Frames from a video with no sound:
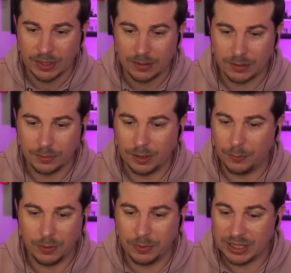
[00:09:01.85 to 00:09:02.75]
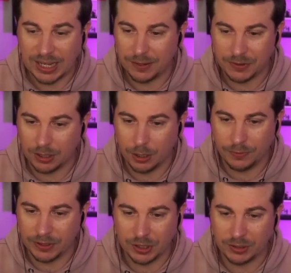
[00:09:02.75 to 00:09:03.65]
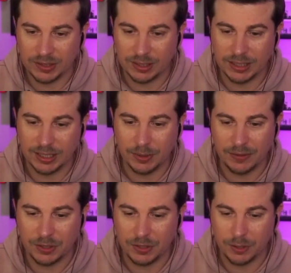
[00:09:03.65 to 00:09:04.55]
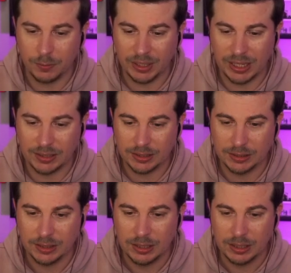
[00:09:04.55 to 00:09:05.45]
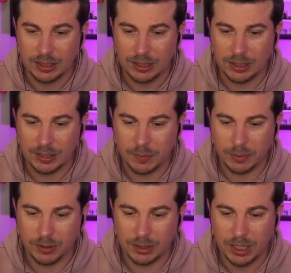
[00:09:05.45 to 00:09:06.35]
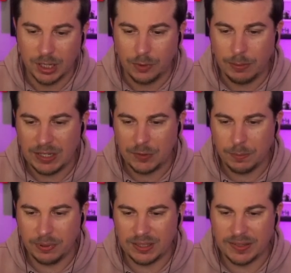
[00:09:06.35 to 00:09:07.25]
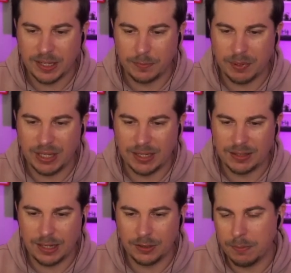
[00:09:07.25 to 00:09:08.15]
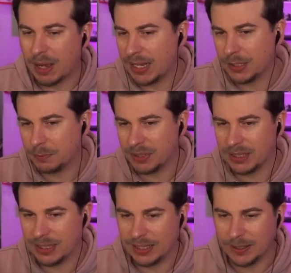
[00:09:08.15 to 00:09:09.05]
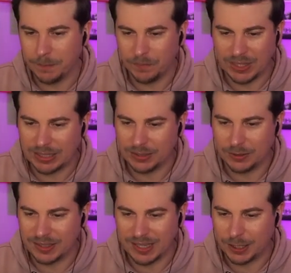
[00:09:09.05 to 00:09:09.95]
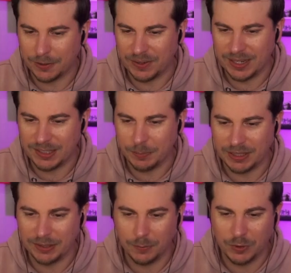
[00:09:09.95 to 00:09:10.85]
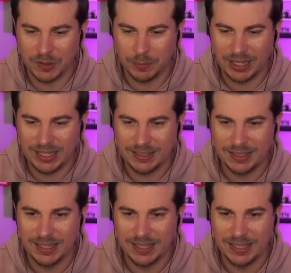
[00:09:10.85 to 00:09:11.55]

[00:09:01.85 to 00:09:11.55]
So we're going to have to go for Jolteon here. We have to just hope we get it at this point. We may as well put the second Pika down. It might end up being a sacrifice, depending on what's played.